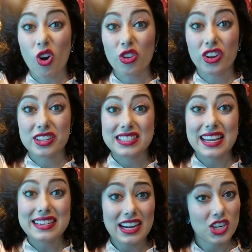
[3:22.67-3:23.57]
called onto
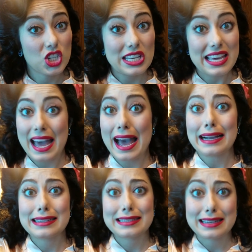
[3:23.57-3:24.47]
set to actually
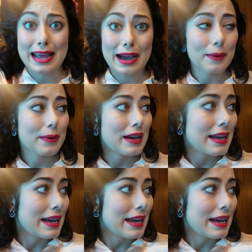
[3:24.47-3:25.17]
act now.